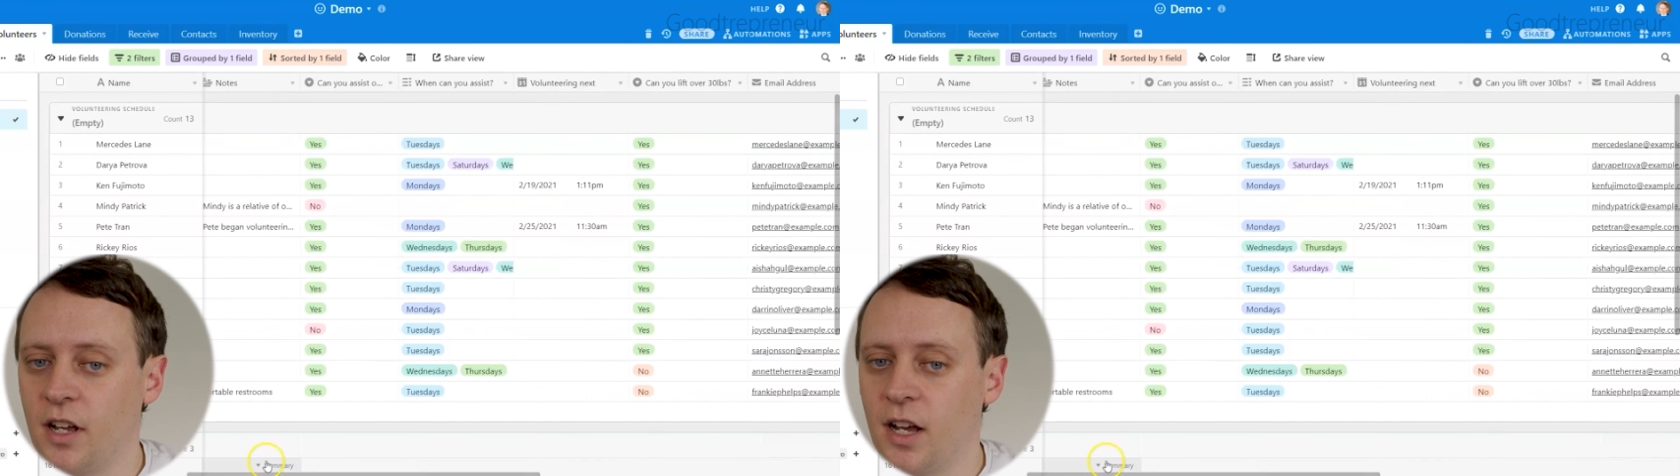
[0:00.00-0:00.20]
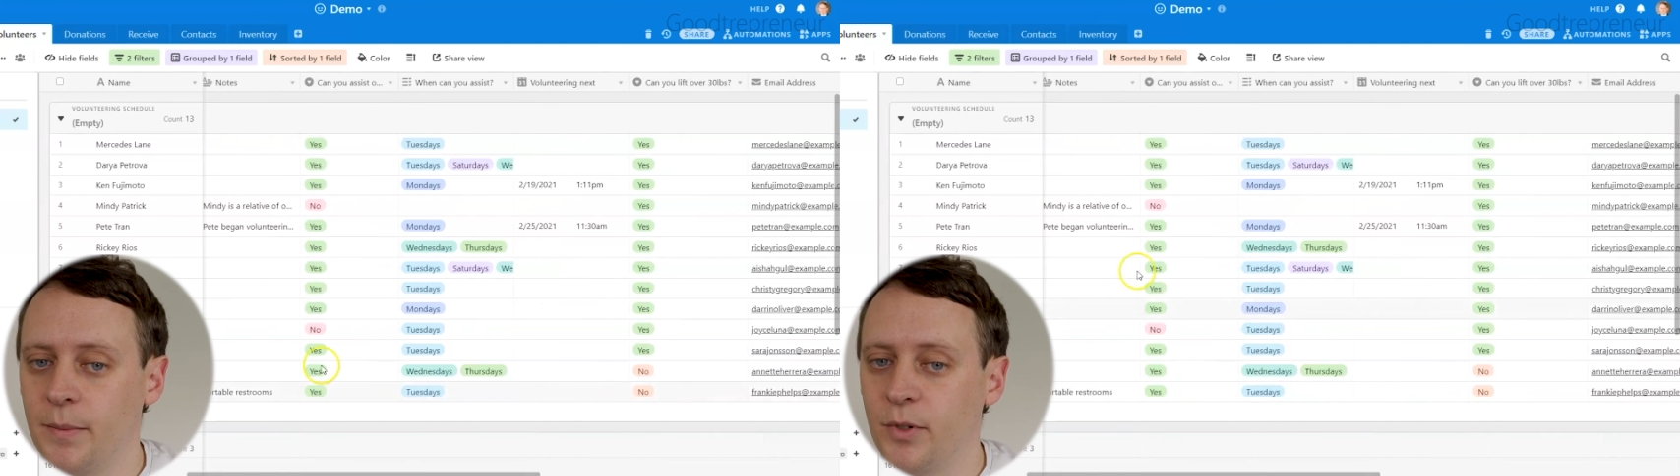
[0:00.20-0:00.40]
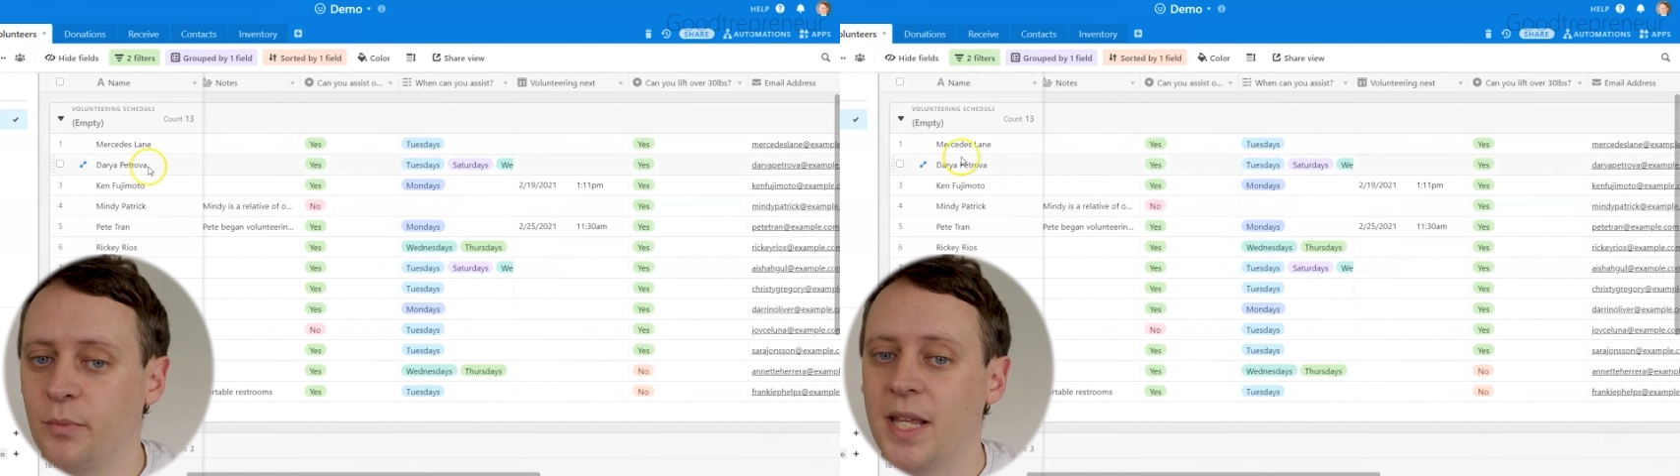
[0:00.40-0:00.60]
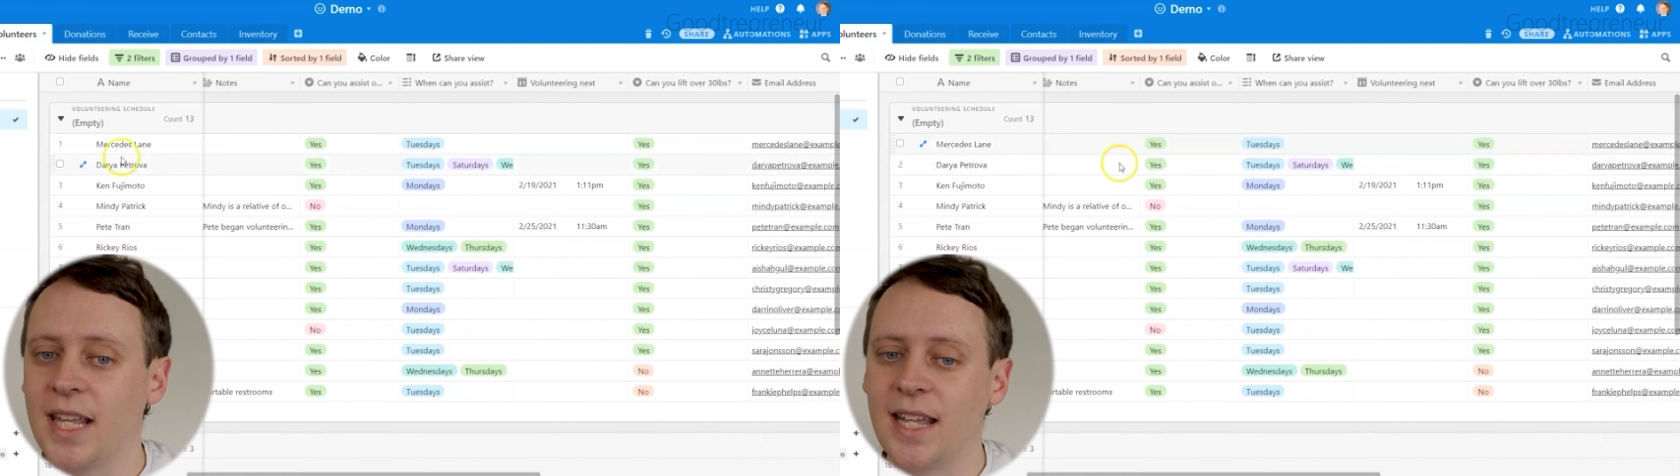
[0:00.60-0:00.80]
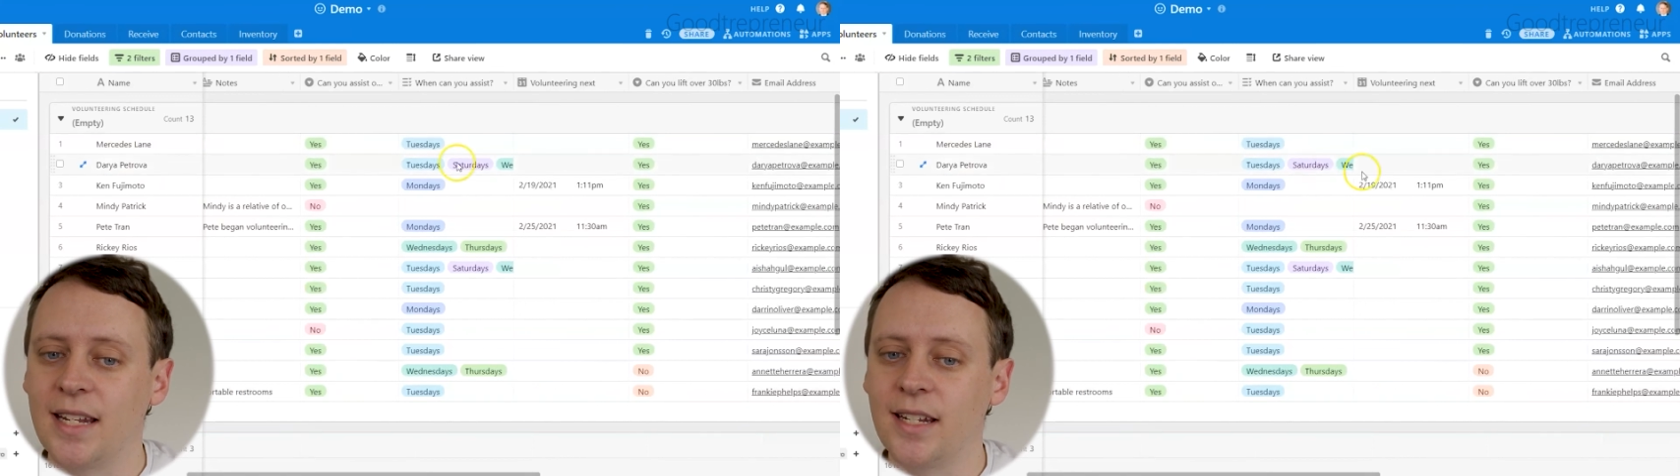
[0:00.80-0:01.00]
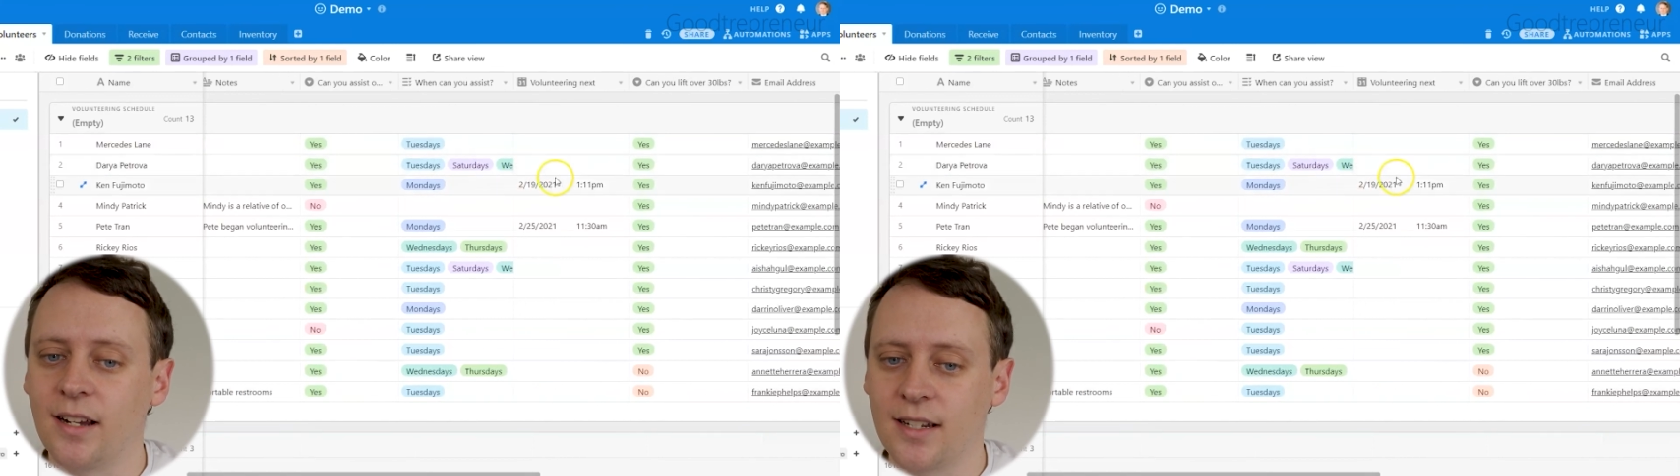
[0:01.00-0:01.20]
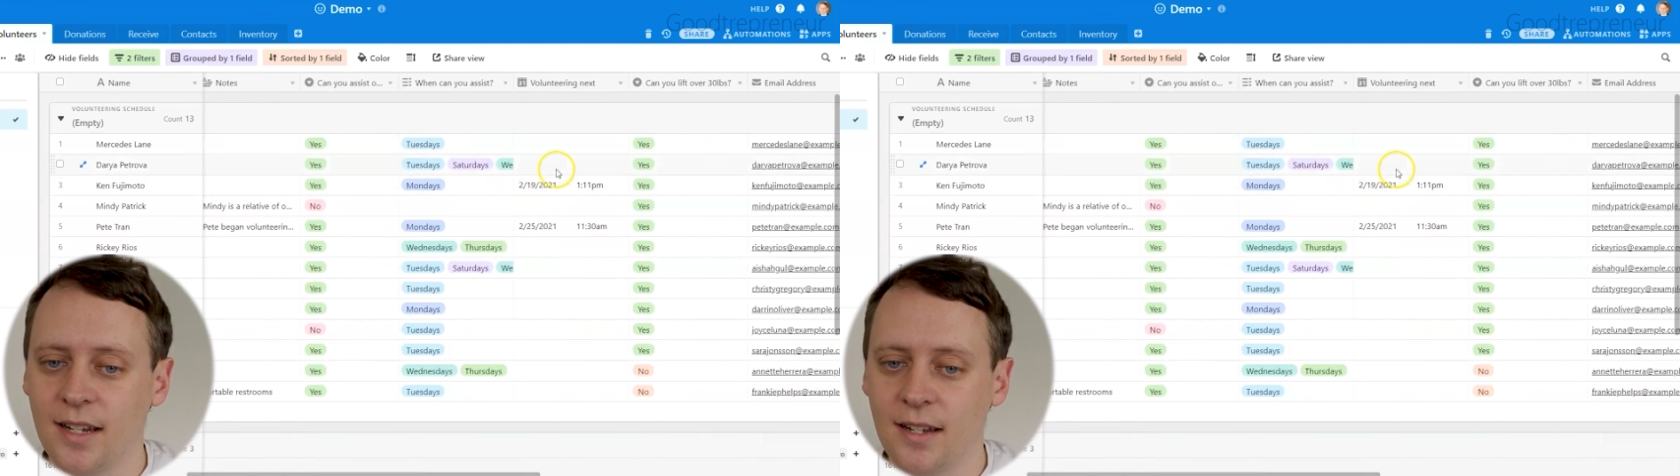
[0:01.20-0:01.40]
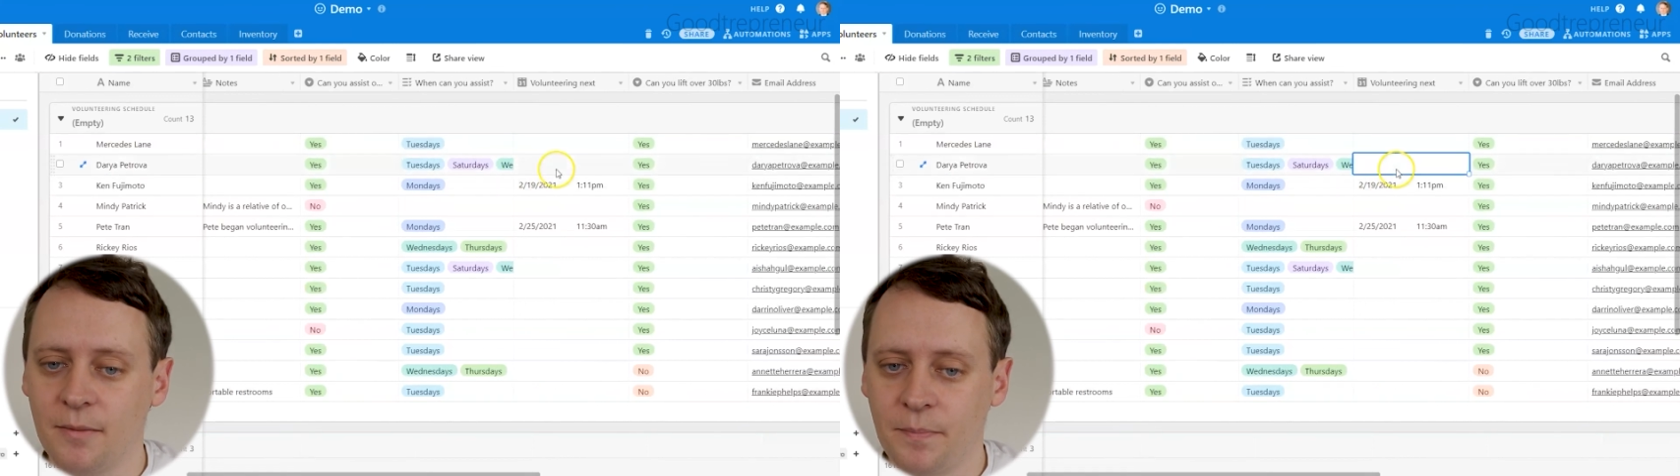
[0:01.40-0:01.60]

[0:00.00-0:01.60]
time or be inducted.